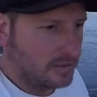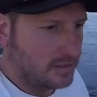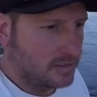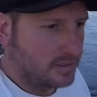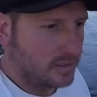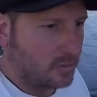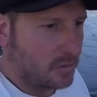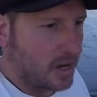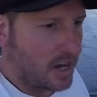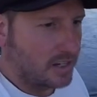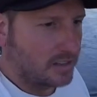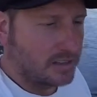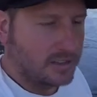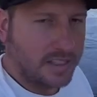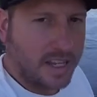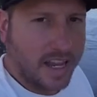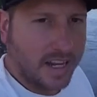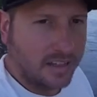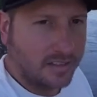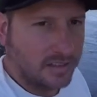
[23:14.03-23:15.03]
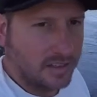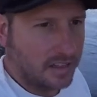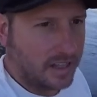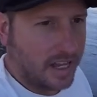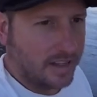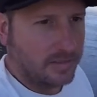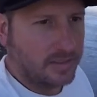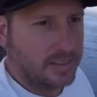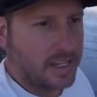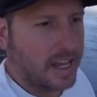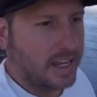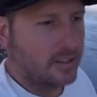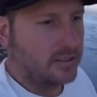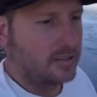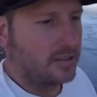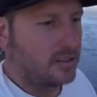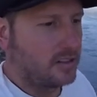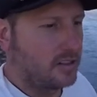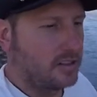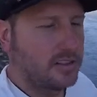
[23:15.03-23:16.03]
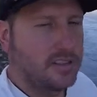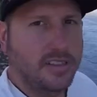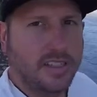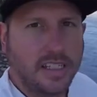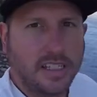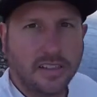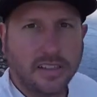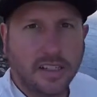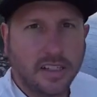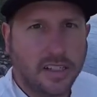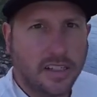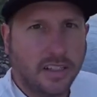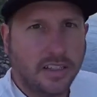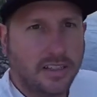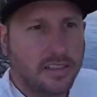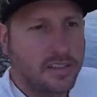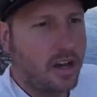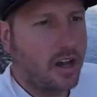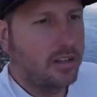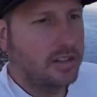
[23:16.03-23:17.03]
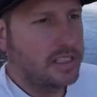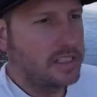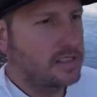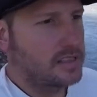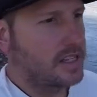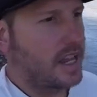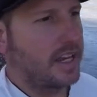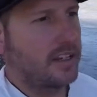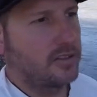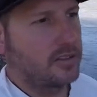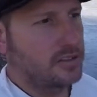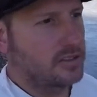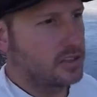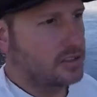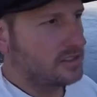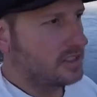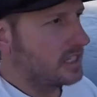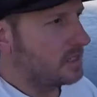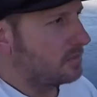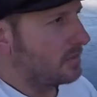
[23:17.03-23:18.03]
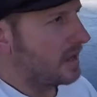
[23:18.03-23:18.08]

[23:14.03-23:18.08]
The water cycle, the life cycle, seasons, all these cycles just keep